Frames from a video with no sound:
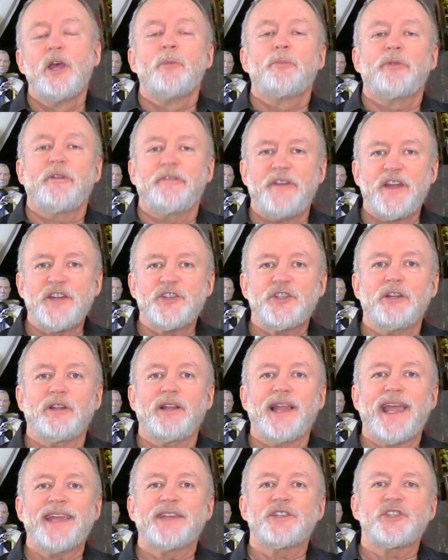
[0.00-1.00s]

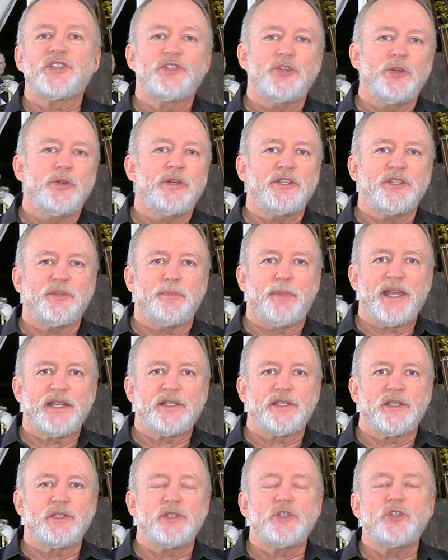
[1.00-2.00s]
Professional and student
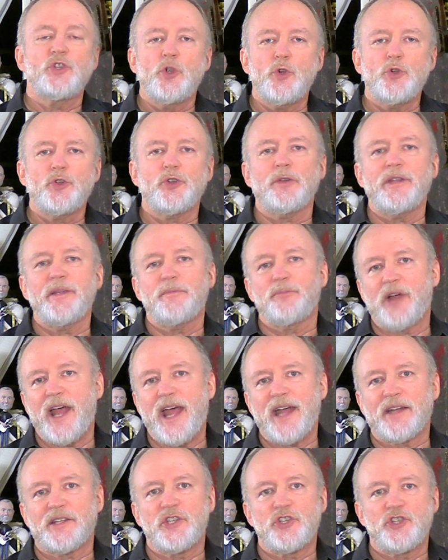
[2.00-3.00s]
basses usually
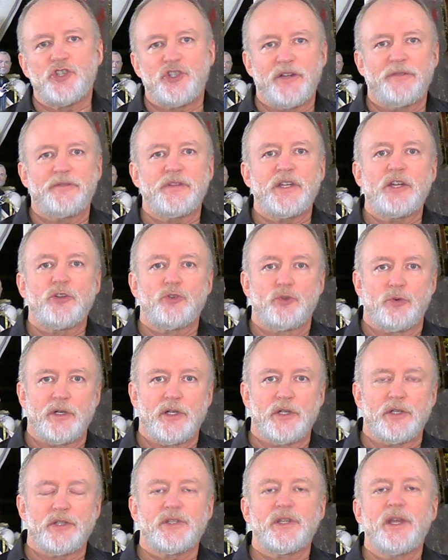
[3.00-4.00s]
practice shifting
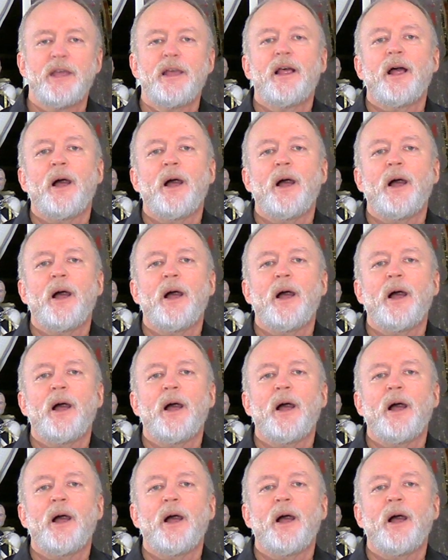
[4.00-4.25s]
drills